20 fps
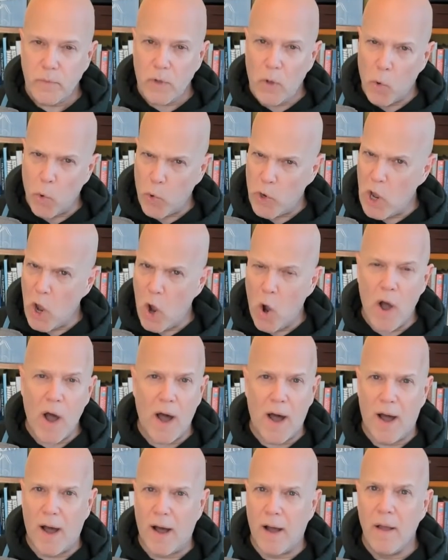
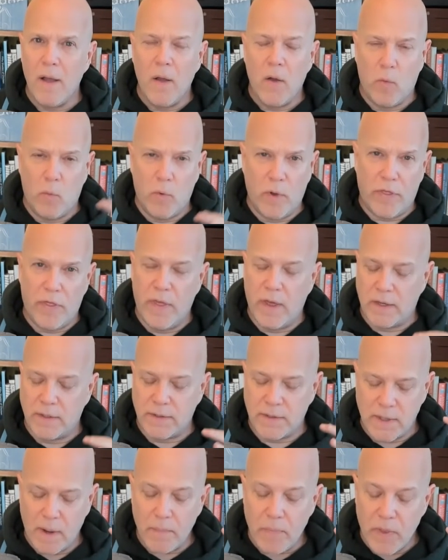Rioja with
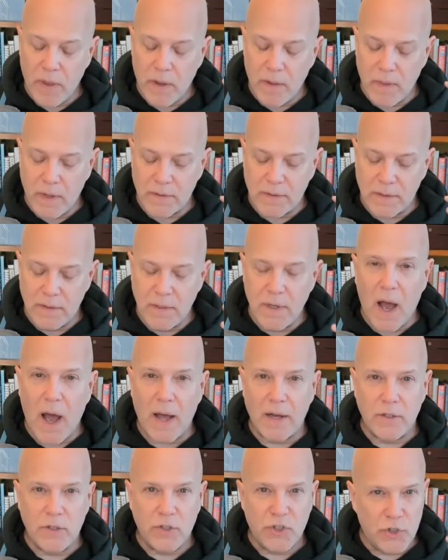this, something that's
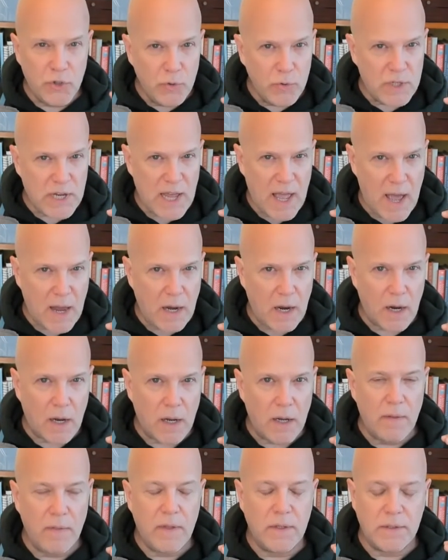not too
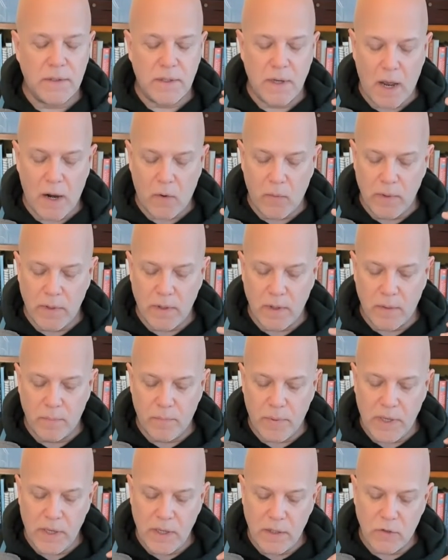tannic, that's not going to
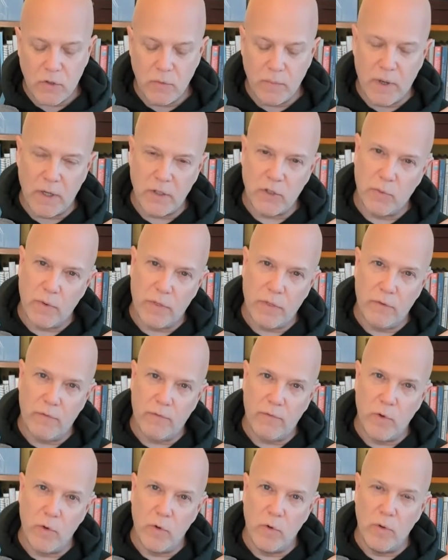compete too much with the
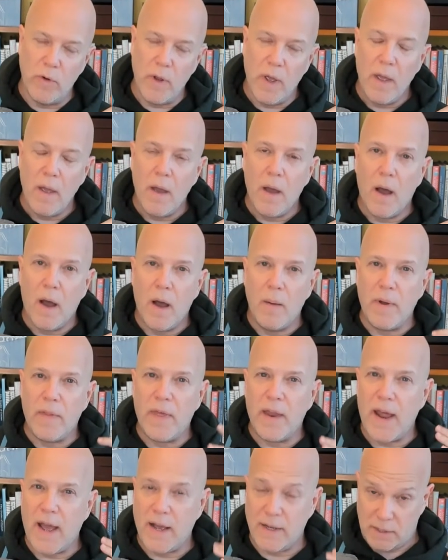food, but
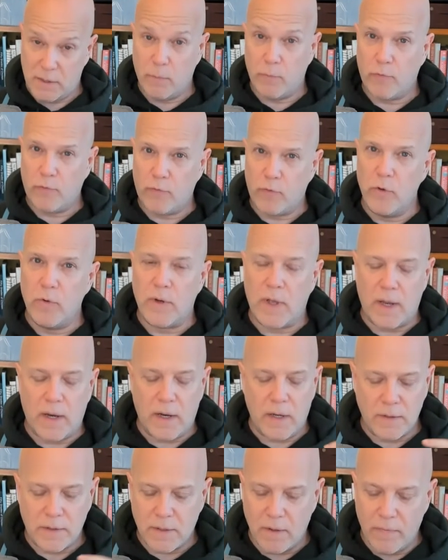that has some fruit in
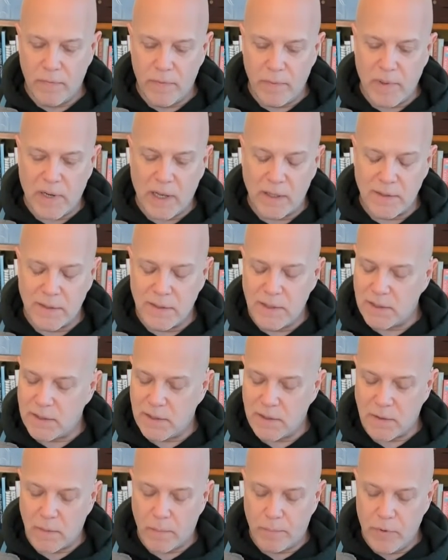it. So because this
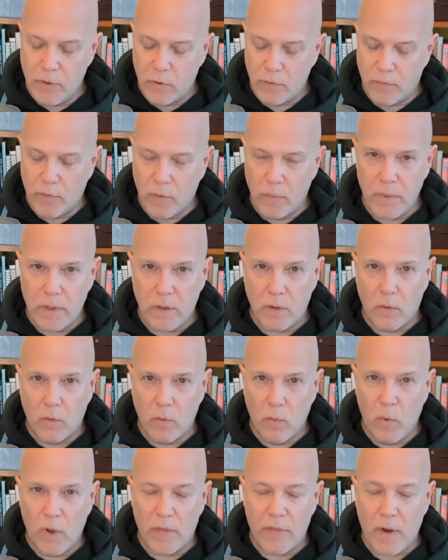is a beautiful meal
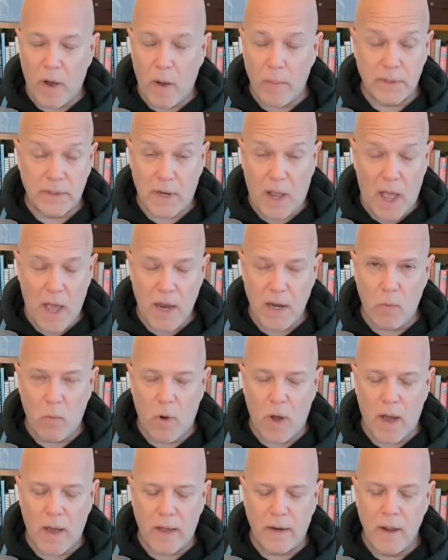with almost any
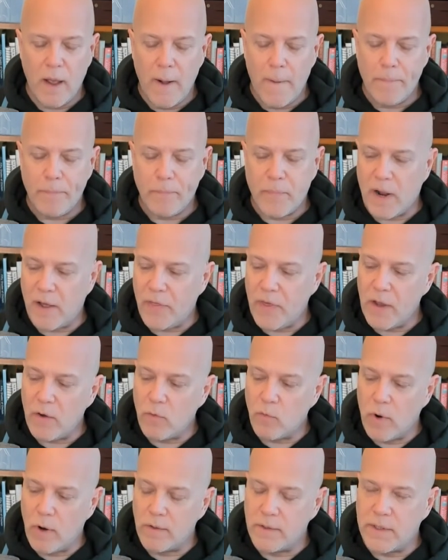wine, but I think
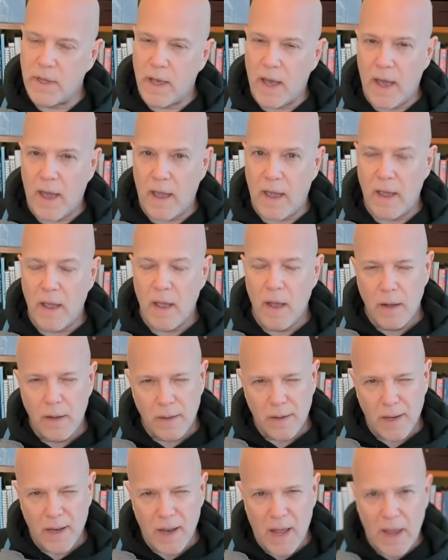rosé,
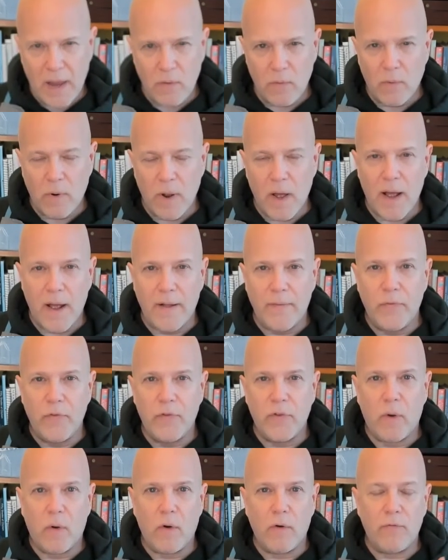light
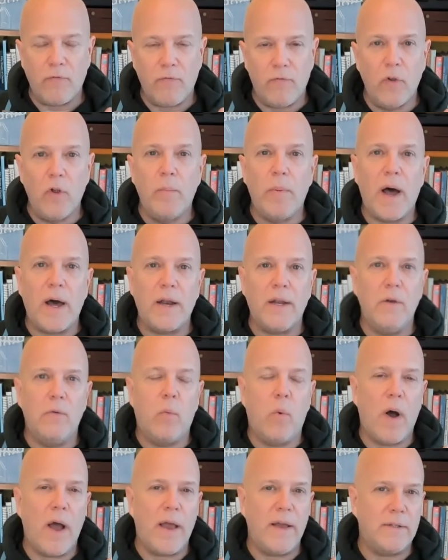reds, or
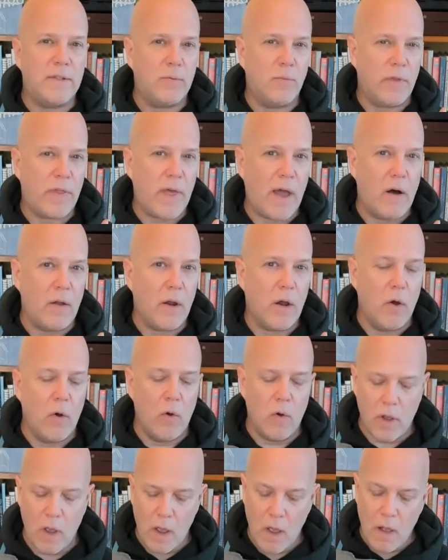full-bodied whites without
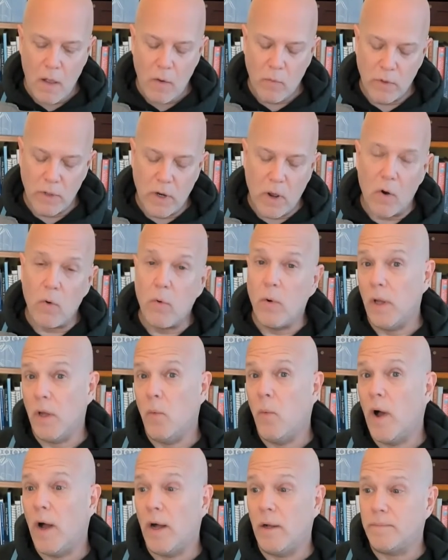oak would go really
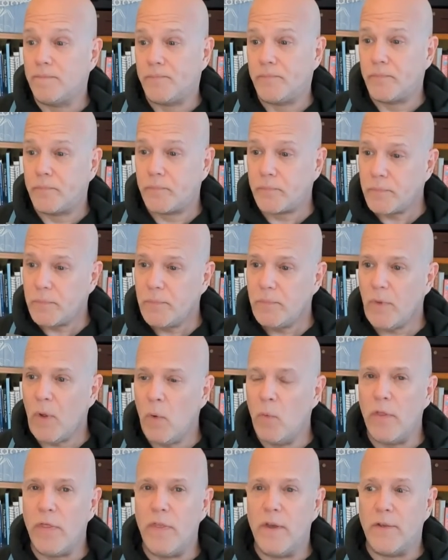well
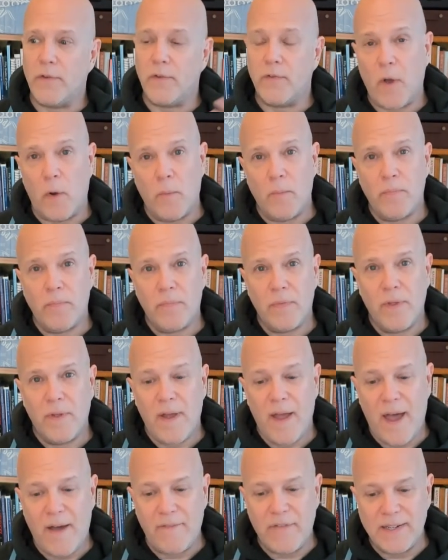with this. So
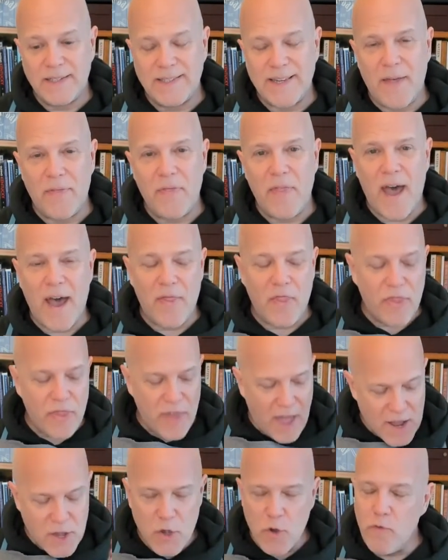having said that,
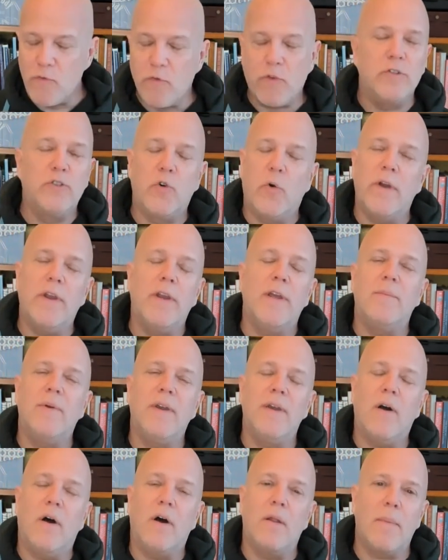thank you for joining
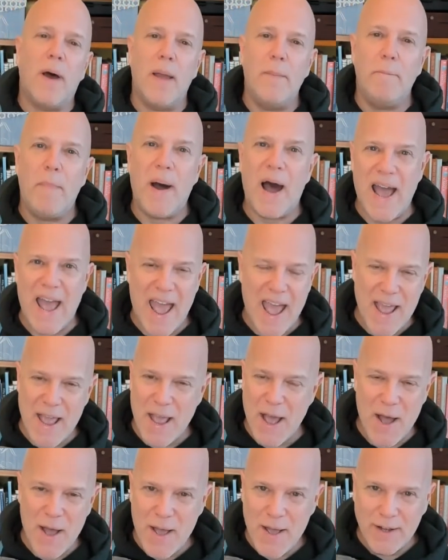me on my
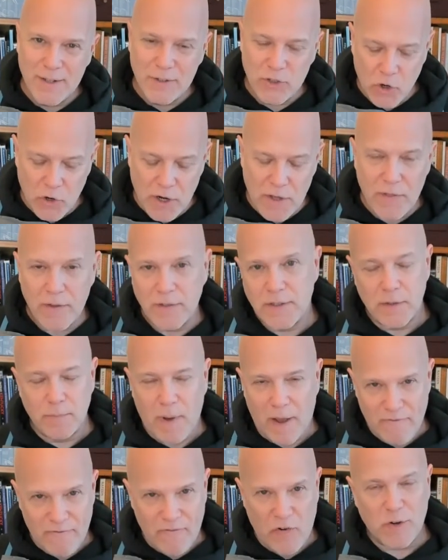paella journey. This is
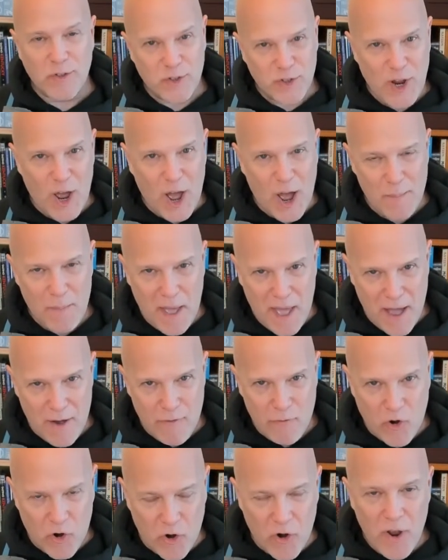my first time
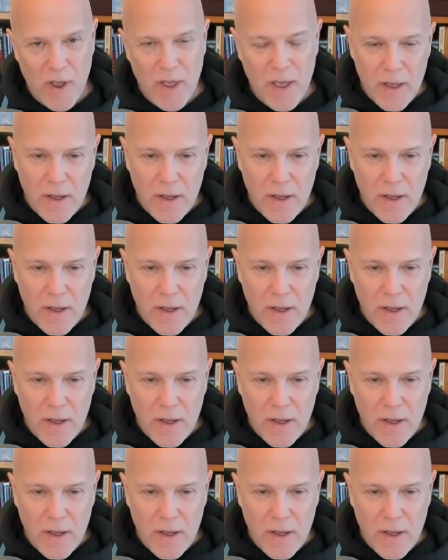ever